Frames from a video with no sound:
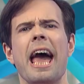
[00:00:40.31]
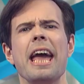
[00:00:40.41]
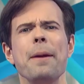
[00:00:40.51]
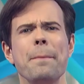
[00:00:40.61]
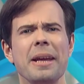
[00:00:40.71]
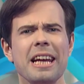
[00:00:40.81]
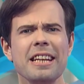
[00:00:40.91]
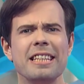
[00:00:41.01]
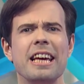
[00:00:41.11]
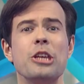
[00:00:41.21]
It
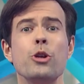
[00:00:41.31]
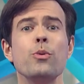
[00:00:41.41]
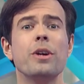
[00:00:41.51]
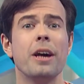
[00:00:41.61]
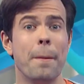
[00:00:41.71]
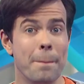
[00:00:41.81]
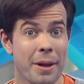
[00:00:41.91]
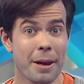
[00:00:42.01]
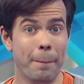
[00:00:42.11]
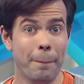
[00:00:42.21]
means that you
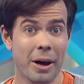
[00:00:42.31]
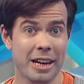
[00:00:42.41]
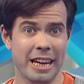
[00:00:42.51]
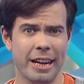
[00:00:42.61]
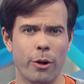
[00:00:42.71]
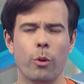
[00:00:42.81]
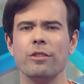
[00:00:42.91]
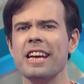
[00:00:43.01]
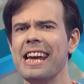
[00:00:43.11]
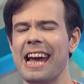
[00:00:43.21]
commit money or
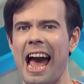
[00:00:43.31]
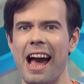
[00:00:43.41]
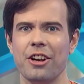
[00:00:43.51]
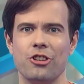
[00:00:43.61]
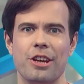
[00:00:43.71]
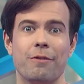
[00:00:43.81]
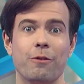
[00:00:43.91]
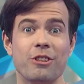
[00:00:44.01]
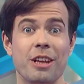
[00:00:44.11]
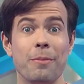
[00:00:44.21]
take action
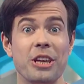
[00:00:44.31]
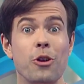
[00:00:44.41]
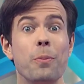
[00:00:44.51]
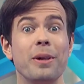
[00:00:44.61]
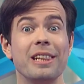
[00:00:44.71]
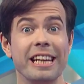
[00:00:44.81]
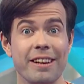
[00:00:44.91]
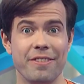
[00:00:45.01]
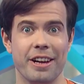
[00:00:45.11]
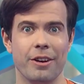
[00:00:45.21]
for something you
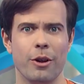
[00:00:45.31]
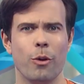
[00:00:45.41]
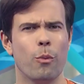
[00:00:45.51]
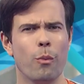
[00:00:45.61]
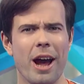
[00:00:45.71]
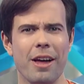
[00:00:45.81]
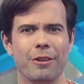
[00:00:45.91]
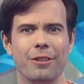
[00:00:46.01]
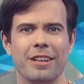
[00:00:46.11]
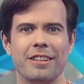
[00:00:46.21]
believe in,
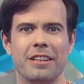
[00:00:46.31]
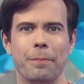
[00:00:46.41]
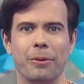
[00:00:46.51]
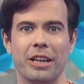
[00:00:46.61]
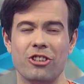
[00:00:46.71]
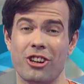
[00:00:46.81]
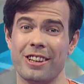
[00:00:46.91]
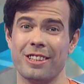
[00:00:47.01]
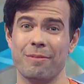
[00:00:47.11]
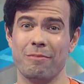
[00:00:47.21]
rather than simply
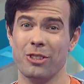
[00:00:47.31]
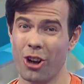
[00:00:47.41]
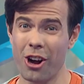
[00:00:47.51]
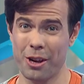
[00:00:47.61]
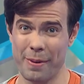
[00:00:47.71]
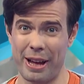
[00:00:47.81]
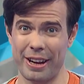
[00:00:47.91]
just talk about